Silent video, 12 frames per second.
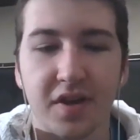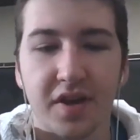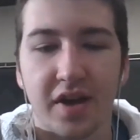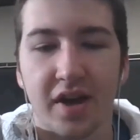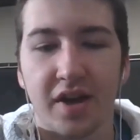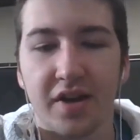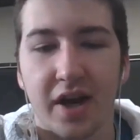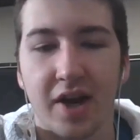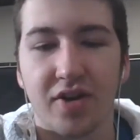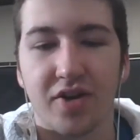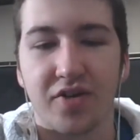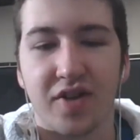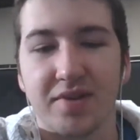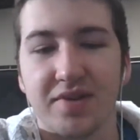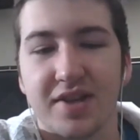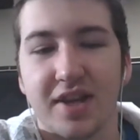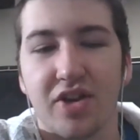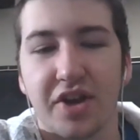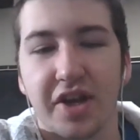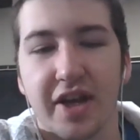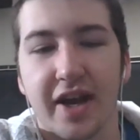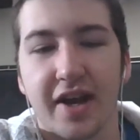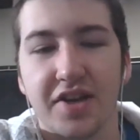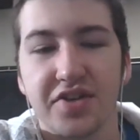And I like that mentality that he
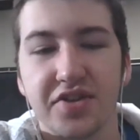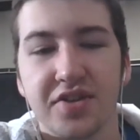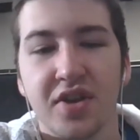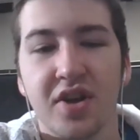has.